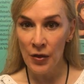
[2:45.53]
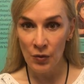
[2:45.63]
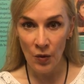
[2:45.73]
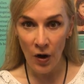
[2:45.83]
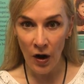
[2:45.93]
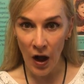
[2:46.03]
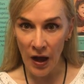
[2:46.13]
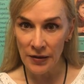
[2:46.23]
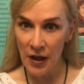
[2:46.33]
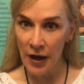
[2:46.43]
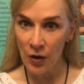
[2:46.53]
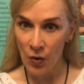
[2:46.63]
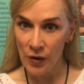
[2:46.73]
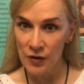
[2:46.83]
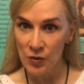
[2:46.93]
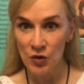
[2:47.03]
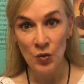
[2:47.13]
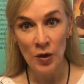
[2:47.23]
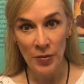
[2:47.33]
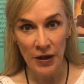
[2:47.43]
Through our online course, which
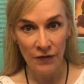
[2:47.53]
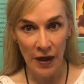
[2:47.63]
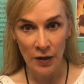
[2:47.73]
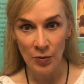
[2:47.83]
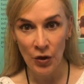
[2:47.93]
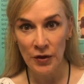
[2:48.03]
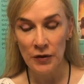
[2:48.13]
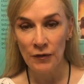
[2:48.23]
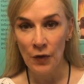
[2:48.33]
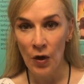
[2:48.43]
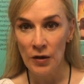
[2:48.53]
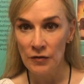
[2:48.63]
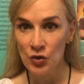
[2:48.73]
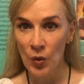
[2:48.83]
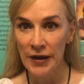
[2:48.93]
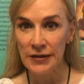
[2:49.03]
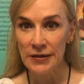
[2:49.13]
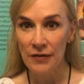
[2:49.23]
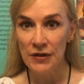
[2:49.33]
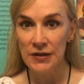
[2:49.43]
will be available in the fall of
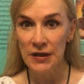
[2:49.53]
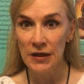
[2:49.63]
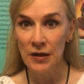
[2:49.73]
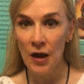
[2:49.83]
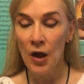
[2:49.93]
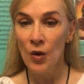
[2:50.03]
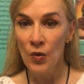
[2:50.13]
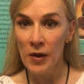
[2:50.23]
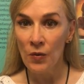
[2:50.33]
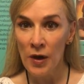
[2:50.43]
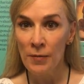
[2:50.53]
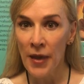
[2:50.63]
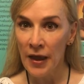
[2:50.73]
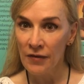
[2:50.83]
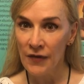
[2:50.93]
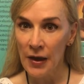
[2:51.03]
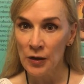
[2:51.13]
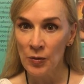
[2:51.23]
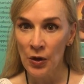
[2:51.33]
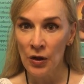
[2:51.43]
2017, we will make
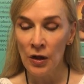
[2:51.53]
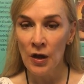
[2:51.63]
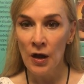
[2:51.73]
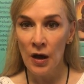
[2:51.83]
available